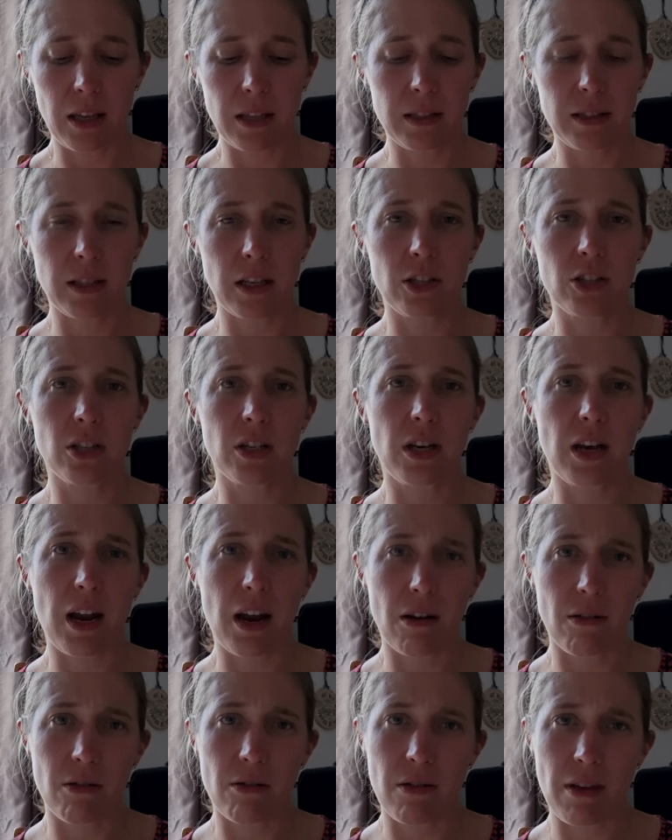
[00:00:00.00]
it's such a
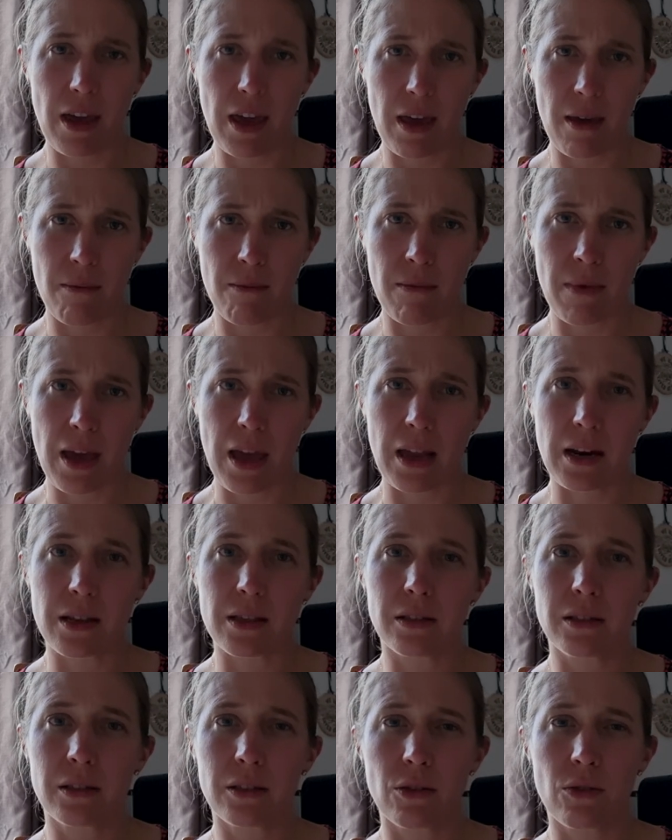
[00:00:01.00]
narrow hem and
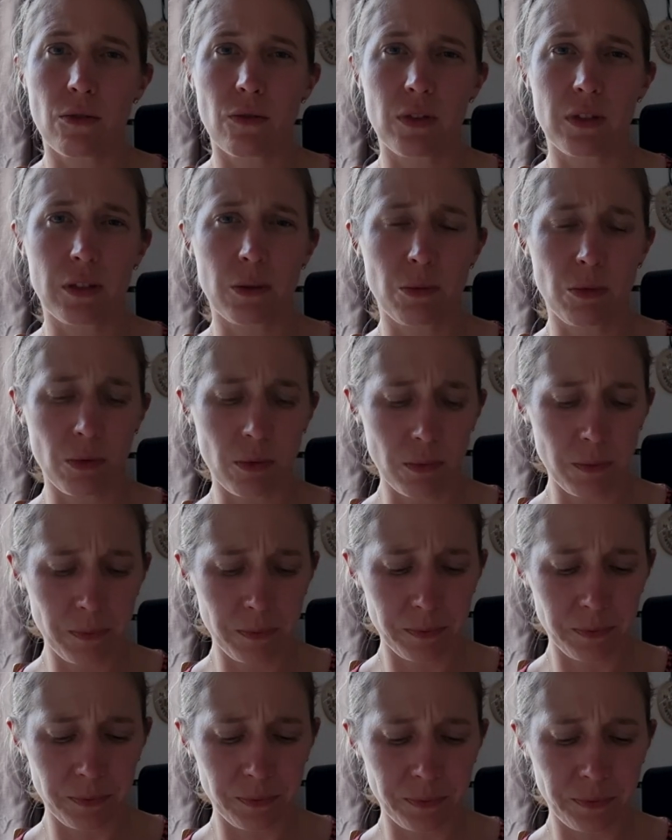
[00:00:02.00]
it's so visible.
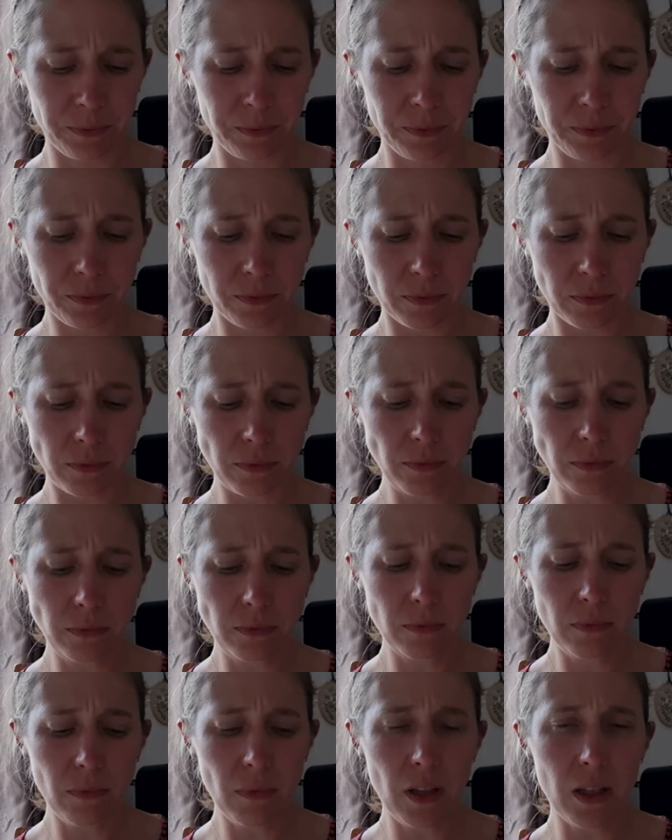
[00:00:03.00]

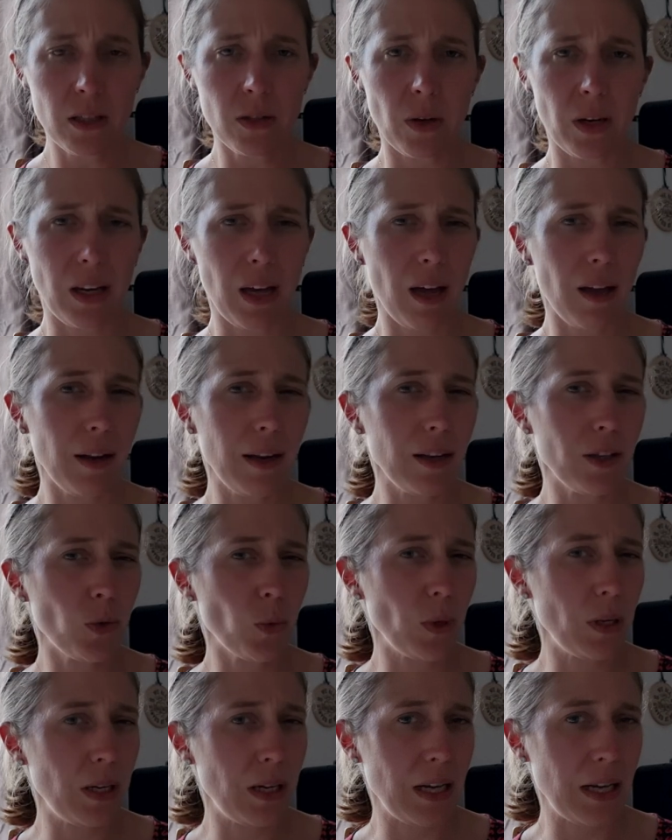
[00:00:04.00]
So I can't like
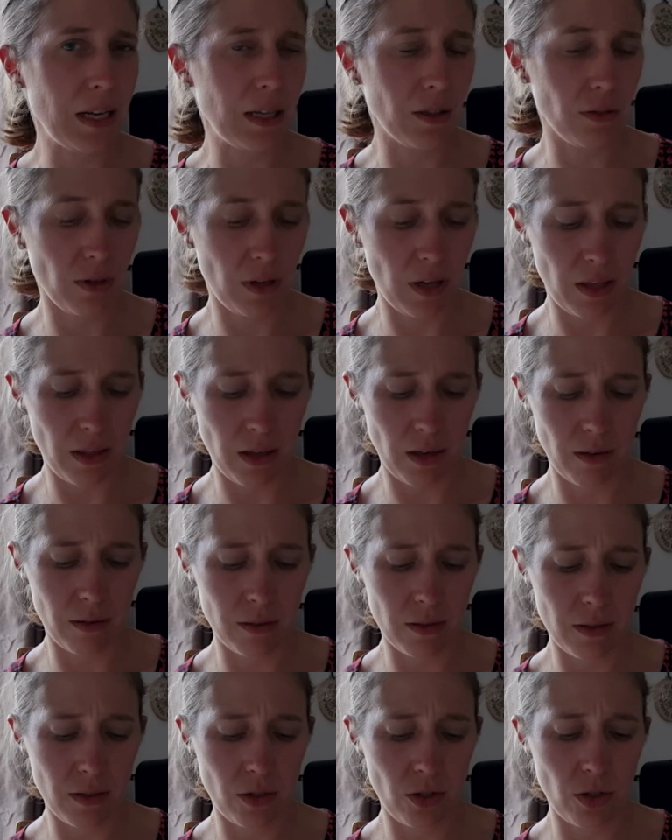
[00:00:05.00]
twin needle it or anything
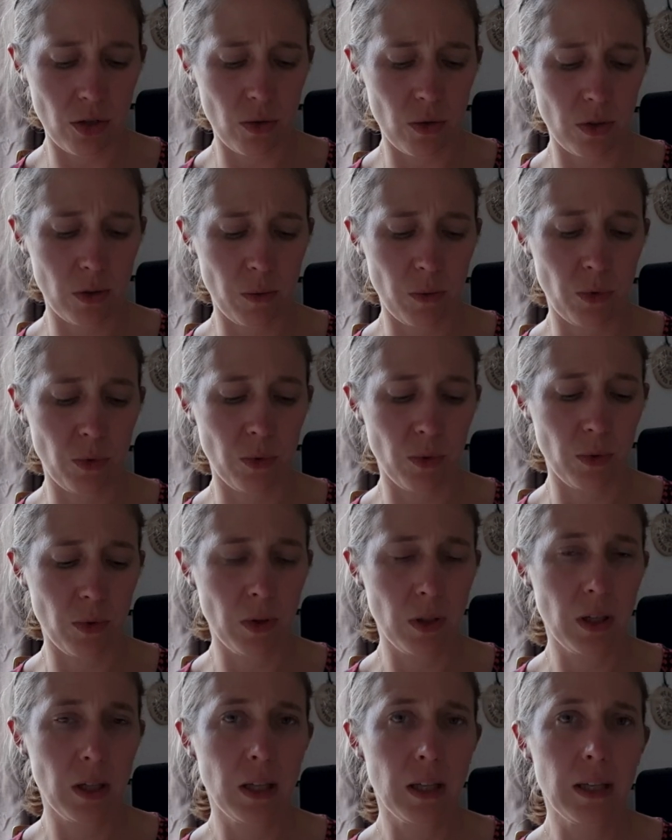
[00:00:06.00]
because it's too small.
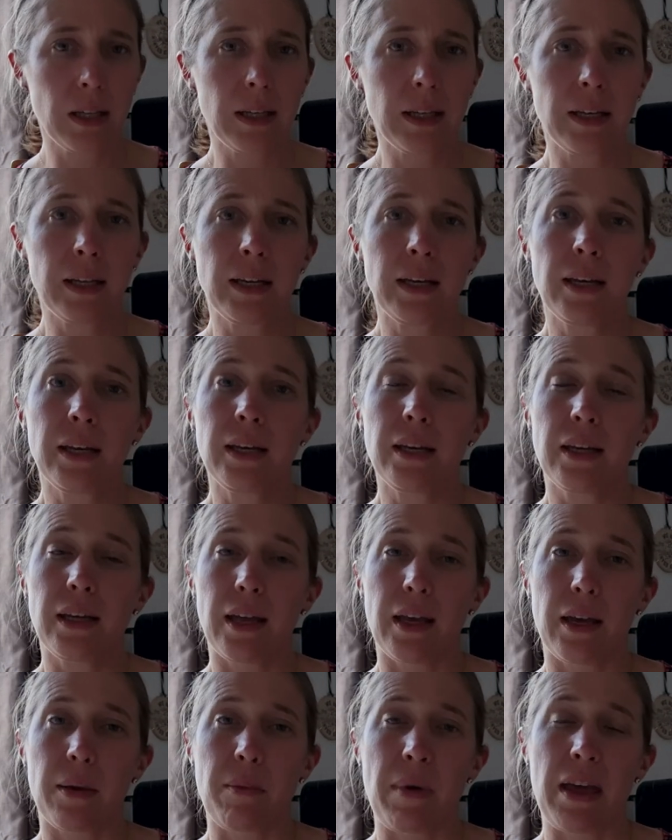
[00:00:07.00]

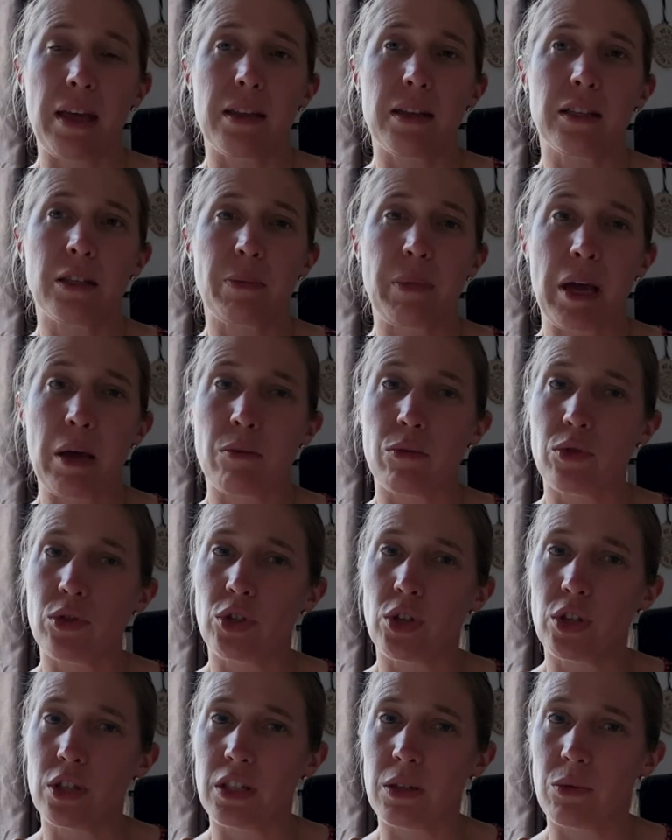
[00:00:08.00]
And it's a bamboo
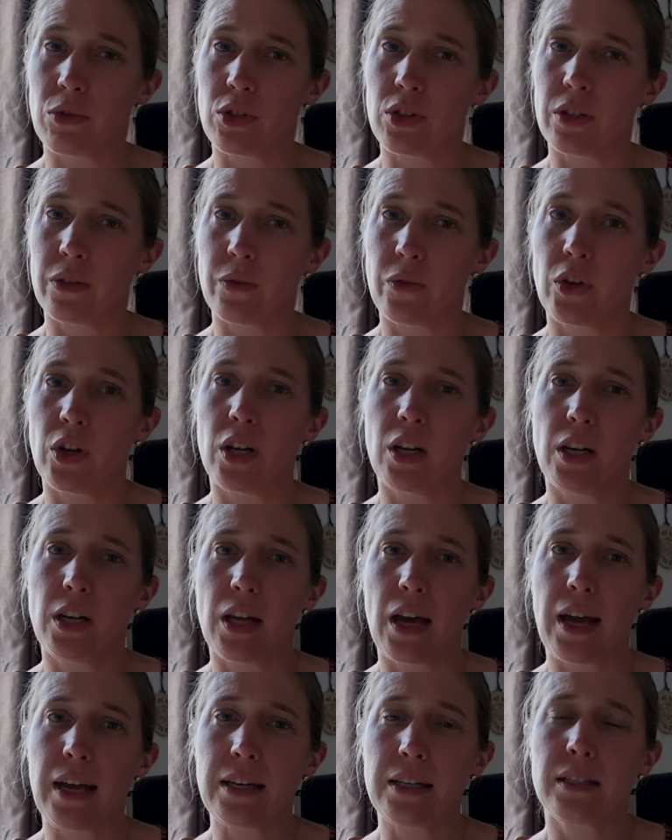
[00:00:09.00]
jersey, which is very
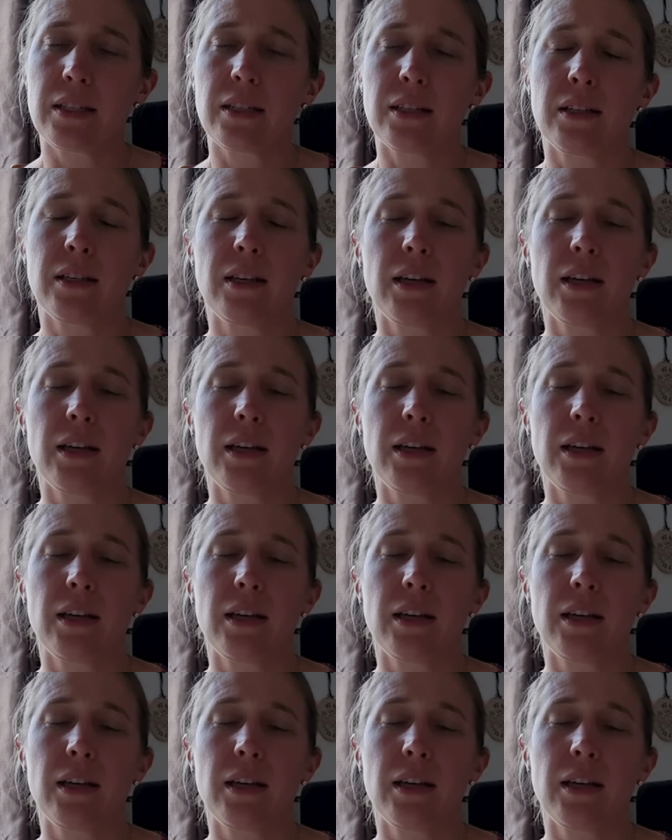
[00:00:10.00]
light.